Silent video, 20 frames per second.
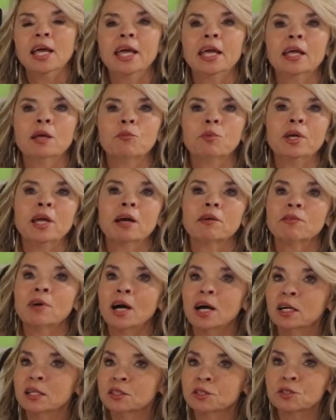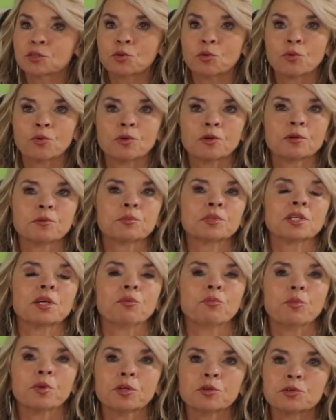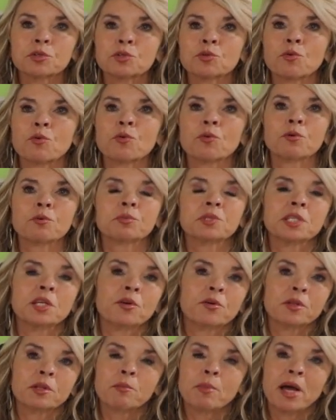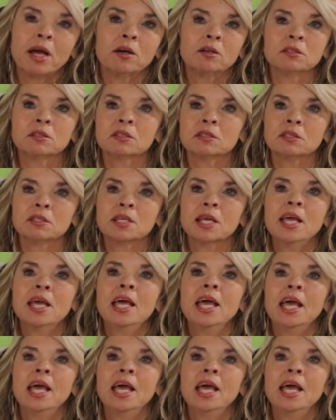and we have ice storms and winter storms here in the mountains